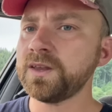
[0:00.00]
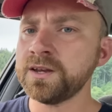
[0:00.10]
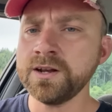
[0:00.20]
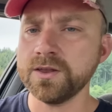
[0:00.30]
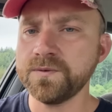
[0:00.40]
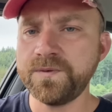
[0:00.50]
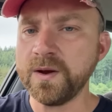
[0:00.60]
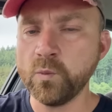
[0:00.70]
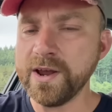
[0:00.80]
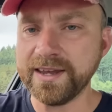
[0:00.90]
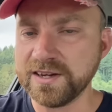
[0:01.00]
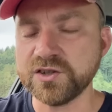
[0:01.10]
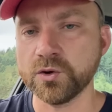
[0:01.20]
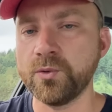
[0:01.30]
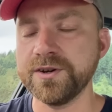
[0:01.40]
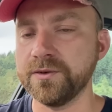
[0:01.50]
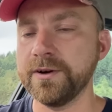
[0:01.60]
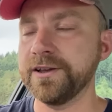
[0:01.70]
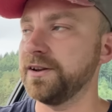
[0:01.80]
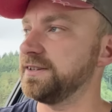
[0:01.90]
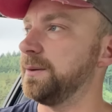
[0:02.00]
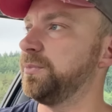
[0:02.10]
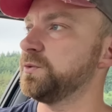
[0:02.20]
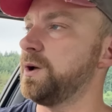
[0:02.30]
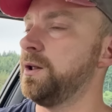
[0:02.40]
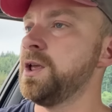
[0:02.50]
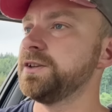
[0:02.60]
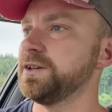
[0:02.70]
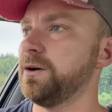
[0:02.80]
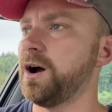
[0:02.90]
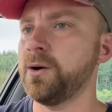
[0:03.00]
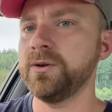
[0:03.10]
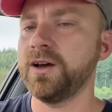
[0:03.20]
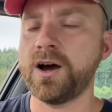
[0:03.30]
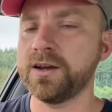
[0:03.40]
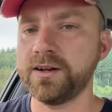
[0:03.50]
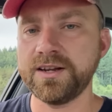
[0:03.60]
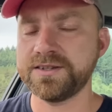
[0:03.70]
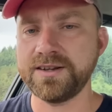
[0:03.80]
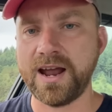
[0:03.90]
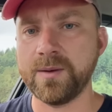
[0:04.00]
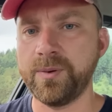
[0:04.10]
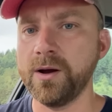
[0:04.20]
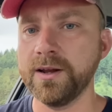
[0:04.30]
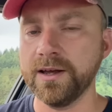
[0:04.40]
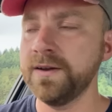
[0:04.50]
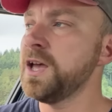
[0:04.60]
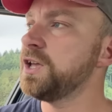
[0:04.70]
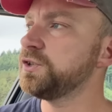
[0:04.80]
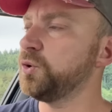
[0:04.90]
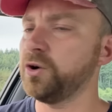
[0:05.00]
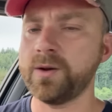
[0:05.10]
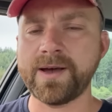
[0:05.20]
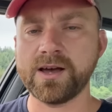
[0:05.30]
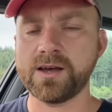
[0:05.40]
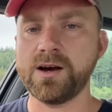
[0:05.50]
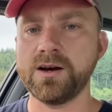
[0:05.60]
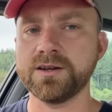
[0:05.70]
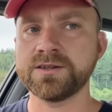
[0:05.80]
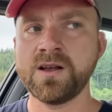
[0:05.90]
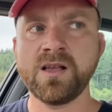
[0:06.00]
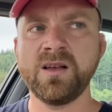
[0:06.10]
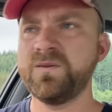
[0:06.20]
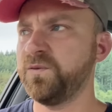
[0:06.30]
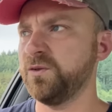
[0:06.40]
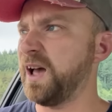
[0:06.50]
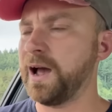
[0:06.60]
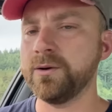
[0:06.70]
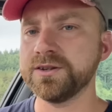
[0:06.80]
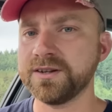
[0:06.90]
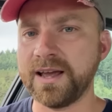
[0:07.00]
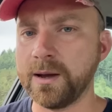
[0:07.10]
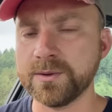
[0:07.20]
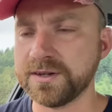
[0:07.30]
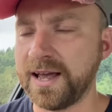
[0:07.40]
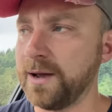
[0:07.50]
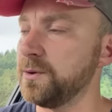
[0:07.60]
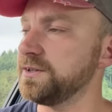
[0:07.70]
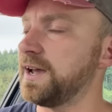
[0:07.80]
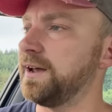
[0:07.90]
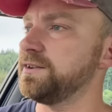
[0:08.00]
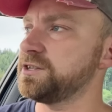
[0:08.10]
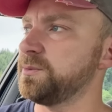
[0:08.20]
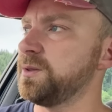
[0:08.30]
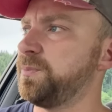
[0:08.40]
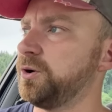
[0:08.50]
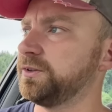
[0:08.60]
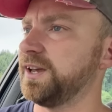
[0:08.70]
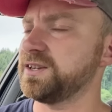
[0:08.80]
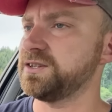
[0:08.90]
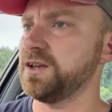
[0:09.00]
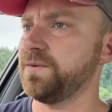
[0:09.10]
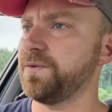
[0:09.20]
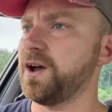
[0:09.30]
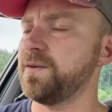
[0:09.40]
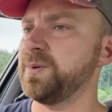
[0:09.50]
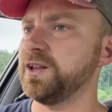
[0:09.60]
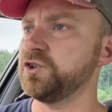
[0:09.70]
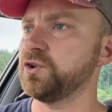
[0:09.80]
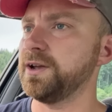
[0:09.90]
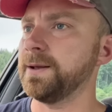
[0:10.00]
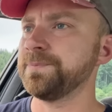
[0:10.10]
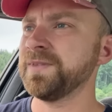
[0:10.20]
you know, the VINwiki story is a really good example as well. So I will, I could listen to Ed Bolian talking about cars for hours and hours and hours. And some of the podcast stuff that I've been enjoying,